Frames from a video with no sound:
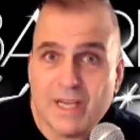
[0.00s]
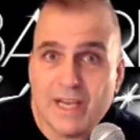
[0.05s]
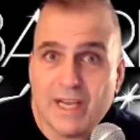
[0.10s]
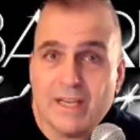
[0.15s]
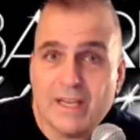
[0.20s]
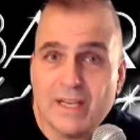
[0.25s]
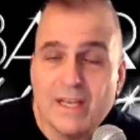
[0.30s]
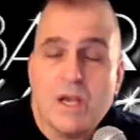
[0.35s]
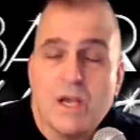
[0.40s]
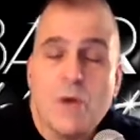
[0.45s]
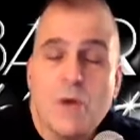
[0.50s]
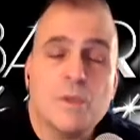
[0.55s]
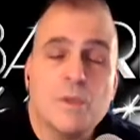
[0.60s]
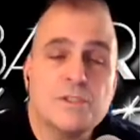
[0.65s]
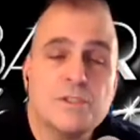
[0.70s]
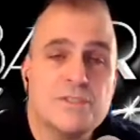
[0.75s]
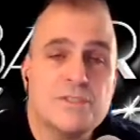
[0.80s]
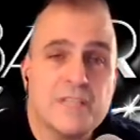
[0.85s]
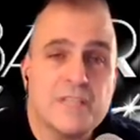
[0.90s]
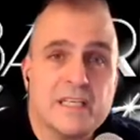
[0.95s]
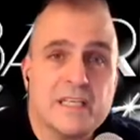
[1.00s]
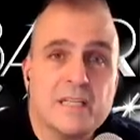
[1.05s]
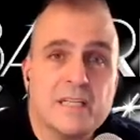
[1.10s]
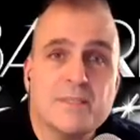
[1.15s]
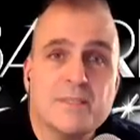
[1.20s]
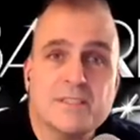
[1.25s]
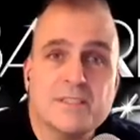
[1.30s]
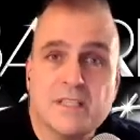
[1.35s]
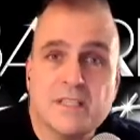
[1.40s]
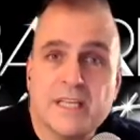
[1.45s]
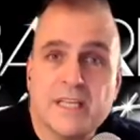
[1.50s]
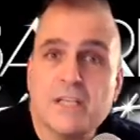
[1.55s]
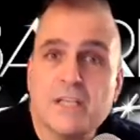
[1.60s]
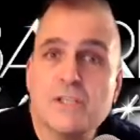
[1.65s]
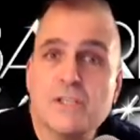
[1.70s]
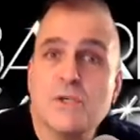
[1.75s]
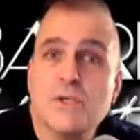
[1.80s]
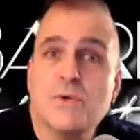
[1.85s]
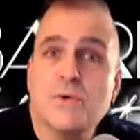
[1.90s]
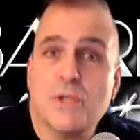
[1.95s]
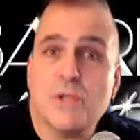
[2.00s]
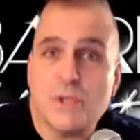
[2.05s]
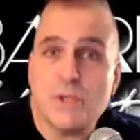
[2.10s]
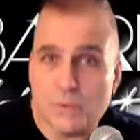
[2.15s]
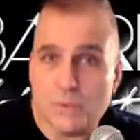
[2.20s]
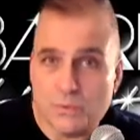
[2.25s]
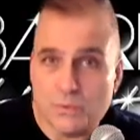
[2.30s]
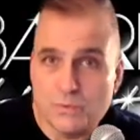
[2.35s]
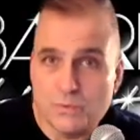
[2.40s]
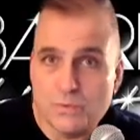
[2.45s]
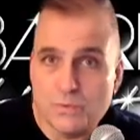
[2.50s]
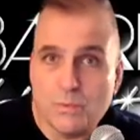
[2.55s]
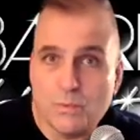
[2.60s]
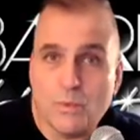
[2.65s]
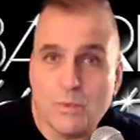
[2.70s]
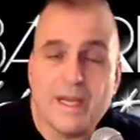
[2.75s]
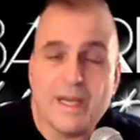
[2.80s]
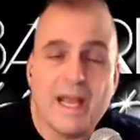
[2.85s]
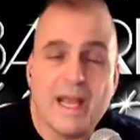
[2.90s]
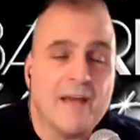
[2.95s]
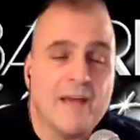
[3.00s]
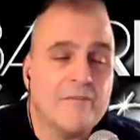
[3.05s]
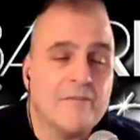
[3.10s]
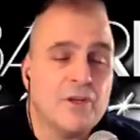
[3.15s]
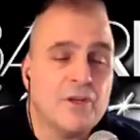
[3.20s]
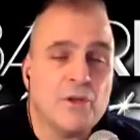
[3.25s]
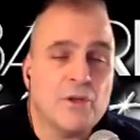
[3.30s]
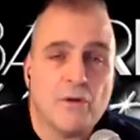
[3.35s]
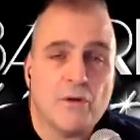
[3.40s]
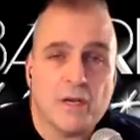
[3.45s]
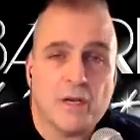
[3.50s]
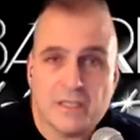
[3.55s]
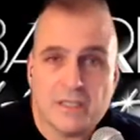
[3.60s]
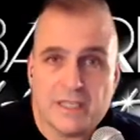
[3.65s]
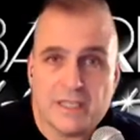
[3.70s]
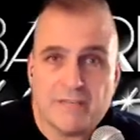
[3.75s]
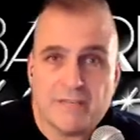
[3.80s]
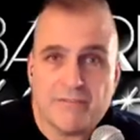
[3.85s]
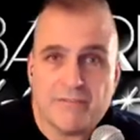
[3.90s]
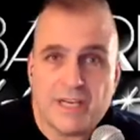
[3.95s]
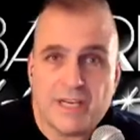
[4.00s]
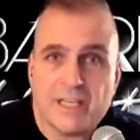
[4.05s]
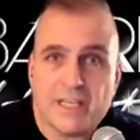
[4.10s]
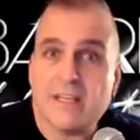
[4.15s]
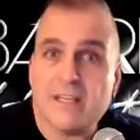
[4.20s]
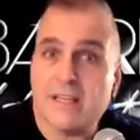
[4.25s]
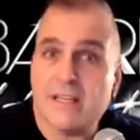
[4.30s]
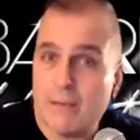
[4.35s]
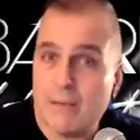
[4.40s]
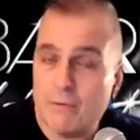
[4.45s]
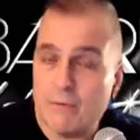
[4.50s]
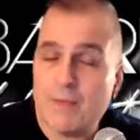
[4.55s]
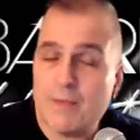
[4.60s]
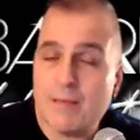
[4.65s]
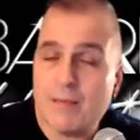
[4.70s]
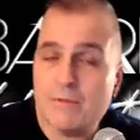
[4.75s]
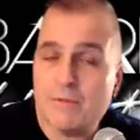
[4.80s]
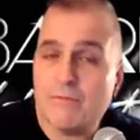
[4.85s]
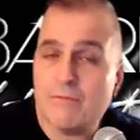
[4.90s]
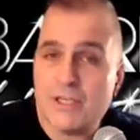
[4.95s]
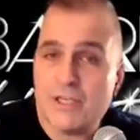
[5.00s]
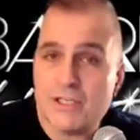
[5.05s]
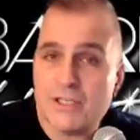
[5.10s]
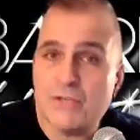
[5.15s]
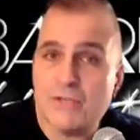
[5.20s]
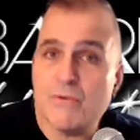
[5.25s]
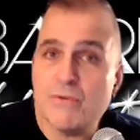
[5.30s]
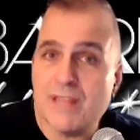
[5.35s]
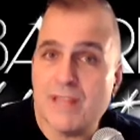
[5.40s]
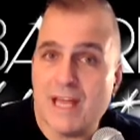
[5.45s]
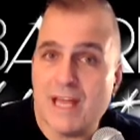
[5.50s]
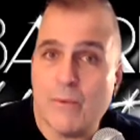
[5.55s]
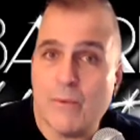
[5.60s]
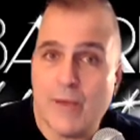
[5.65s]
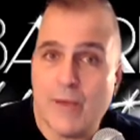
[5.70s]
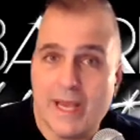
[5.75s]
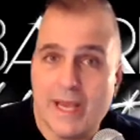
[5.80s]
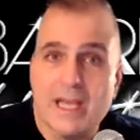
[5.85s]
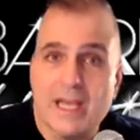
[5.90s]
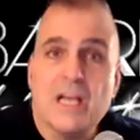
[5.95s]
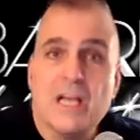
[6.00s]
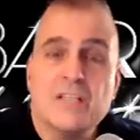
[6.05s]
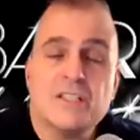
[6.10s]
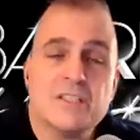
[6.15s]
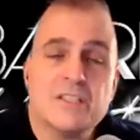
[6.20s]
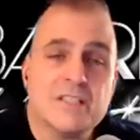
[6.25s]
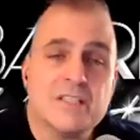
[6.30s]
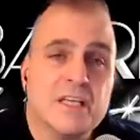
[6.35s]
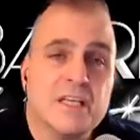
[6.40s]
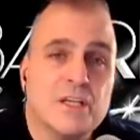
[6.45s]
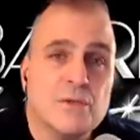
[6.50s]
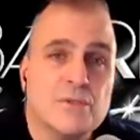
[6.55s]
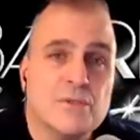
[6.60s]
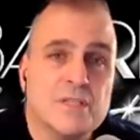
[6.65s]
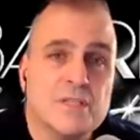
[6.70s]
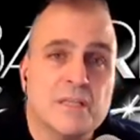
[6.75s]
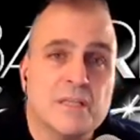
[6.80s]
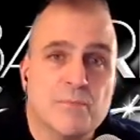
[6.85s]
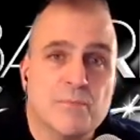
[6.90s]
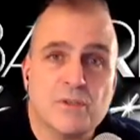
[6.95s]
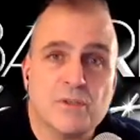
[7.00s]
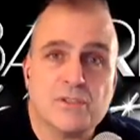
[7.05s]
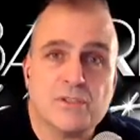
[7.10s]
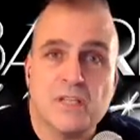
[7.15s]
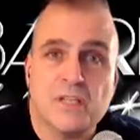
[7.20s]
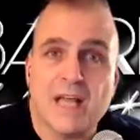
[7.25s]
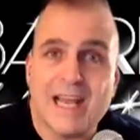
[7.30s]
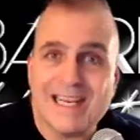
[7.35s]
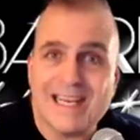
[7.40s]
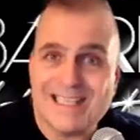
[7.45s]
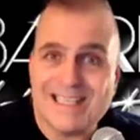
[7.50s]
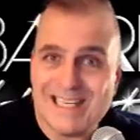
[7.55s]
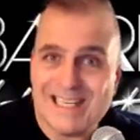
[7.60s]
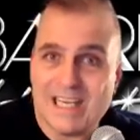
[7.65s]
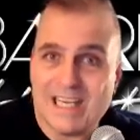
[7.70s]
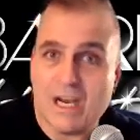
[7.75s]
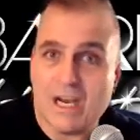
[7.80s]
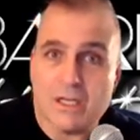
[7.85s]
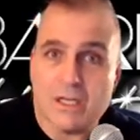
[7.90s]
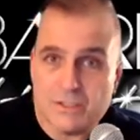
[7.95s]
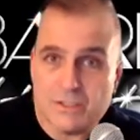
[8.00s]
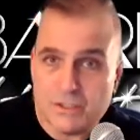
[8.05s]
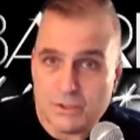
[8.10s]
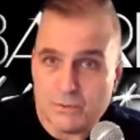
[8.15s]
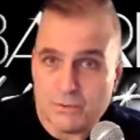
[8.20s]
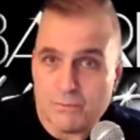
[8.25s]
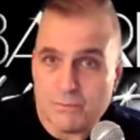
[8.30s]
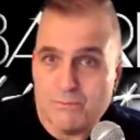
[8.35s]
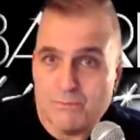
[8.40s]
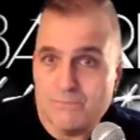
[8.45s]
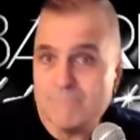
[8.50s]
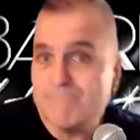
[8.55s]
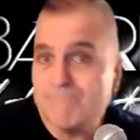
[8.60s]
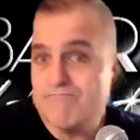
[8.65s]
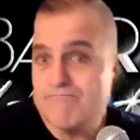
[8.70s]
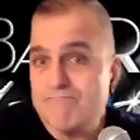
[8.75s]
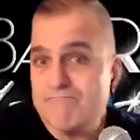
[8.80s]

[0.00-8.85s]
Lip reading: Okay? What you're sending them is a link to you. Whenever you're on Cleanfeed, they will be able to reach you that way, just like using the personal ID on Zoom.